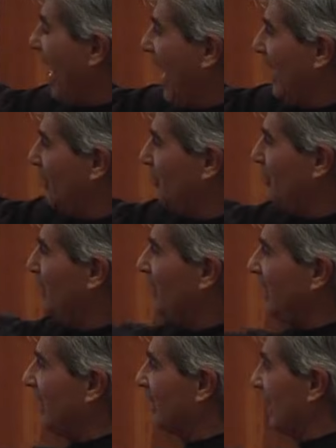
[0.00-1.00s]
And as soon as
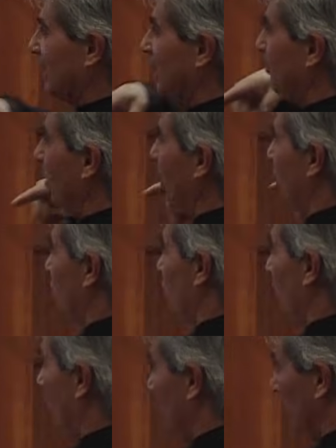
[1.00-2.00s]
he does, I see Paul's
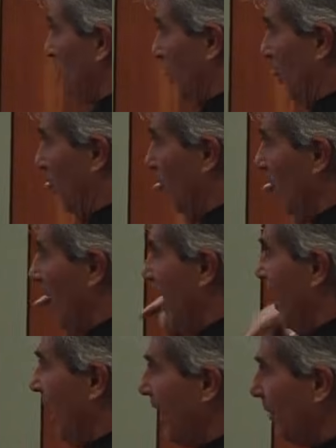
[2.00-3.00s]
drawing his bow,
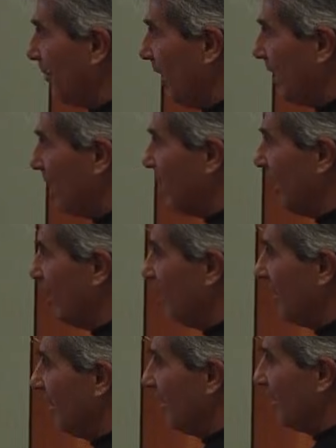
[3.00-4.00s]
and I'm thinking,
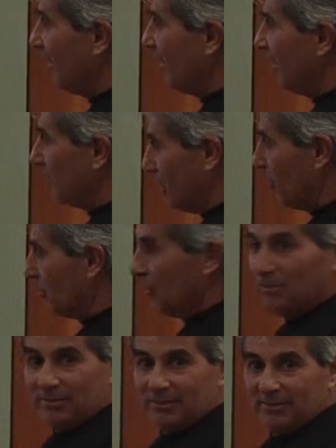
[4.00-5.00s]
he's going to
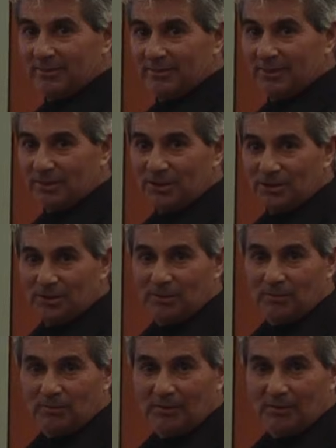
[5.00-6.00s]
shoot. He's going to shoot.